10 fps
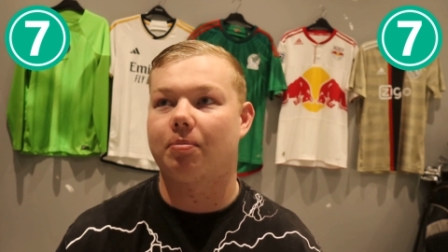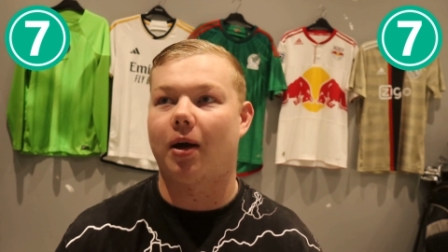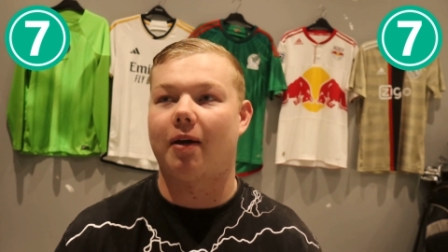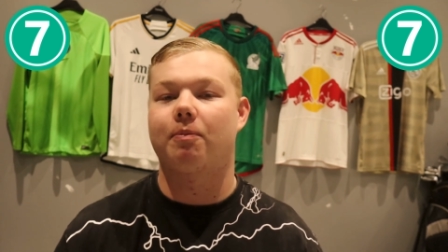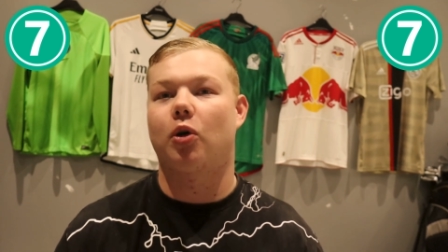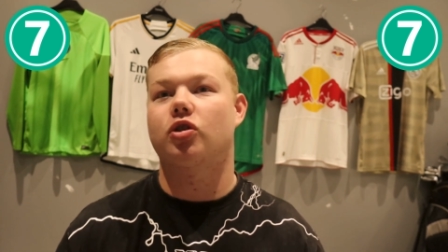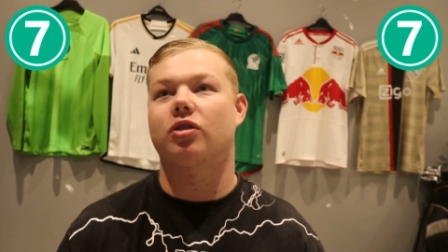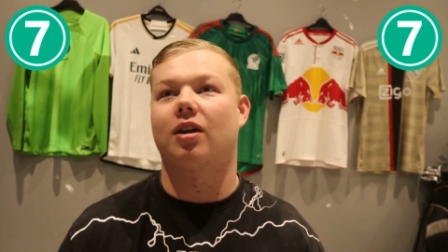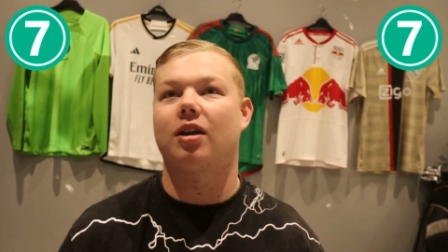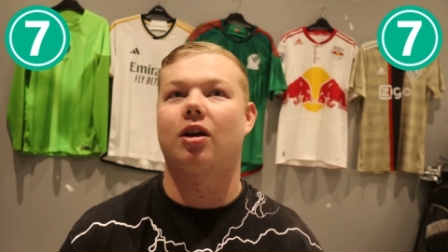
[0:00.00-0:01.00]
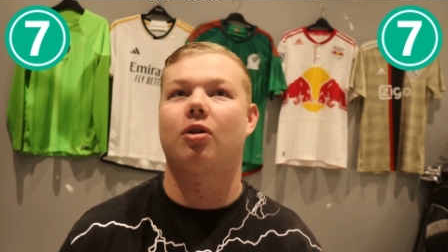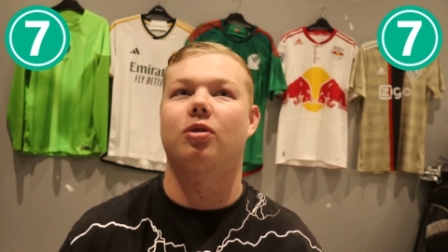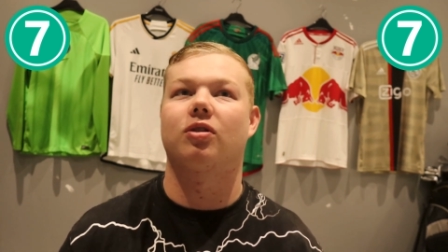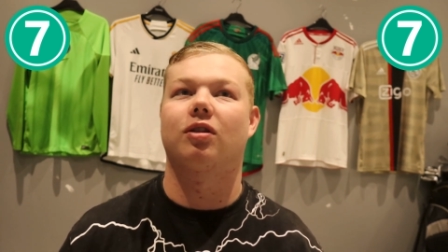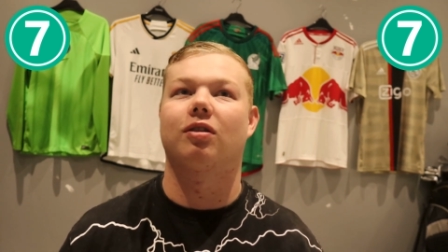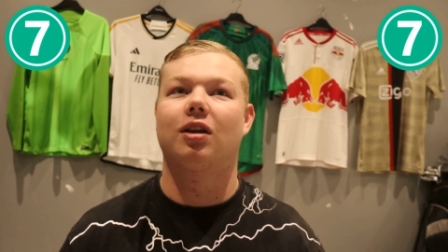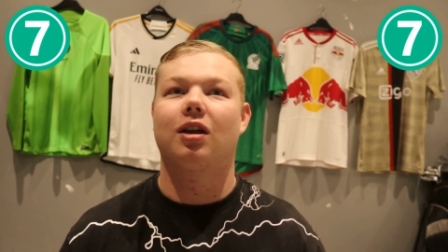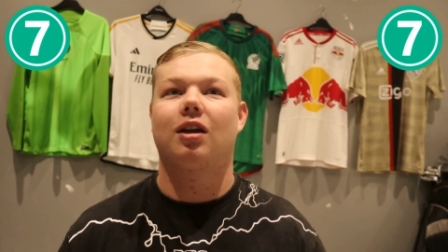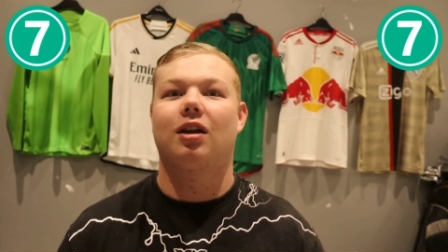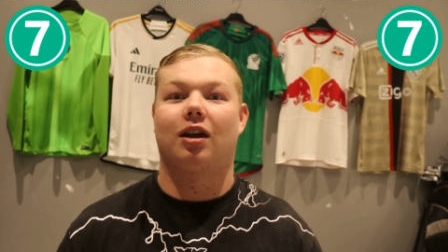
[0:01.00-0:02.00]
and Pochettino has,
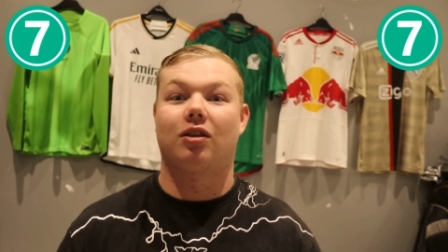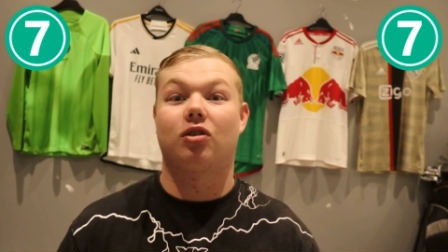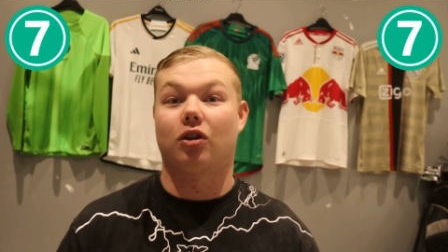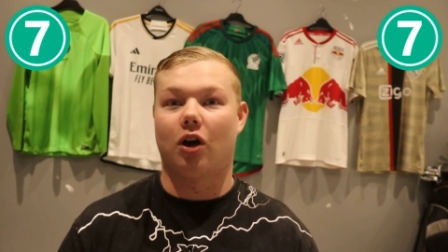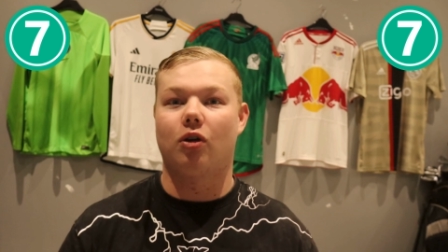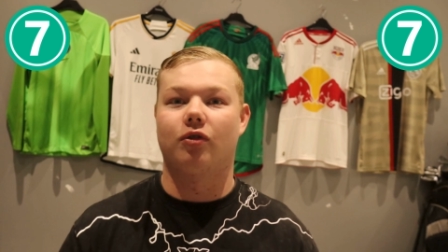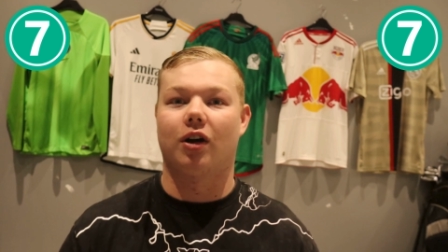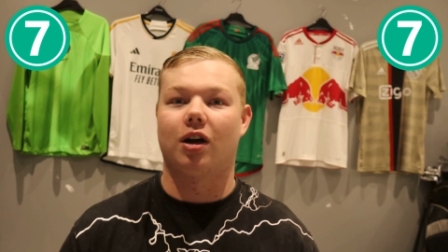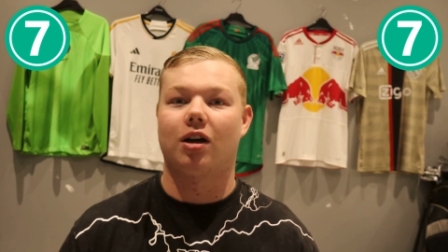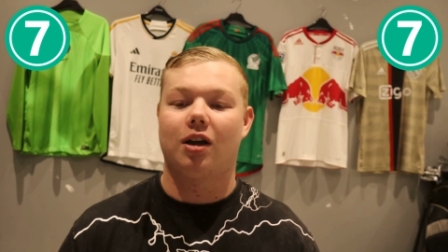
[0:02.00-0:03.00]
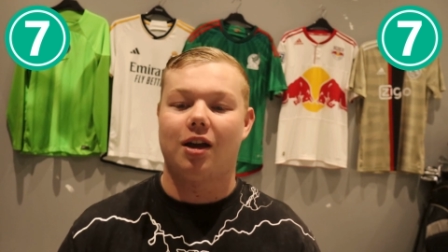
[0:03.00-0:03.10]
has took over,